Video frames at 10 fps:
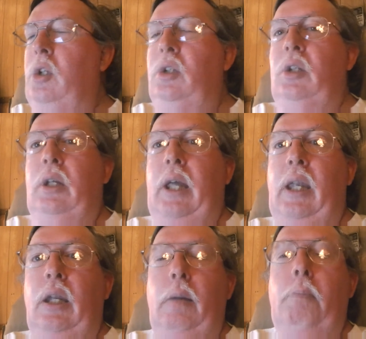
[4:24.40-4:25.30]
isn't
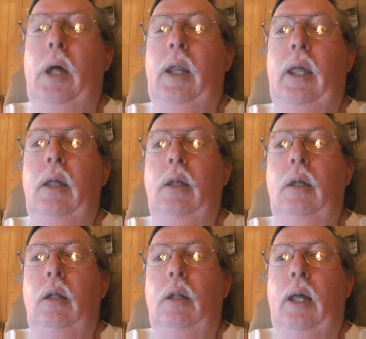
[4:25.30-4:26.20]
getting the money
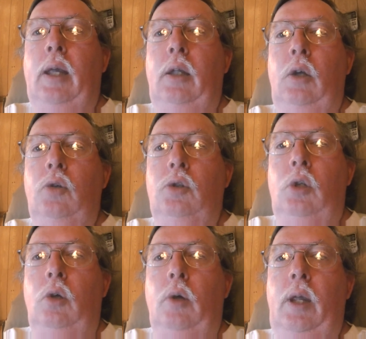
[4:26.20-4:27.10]
like it used
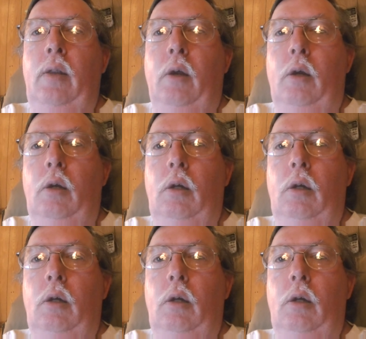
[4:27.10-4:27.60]
to either.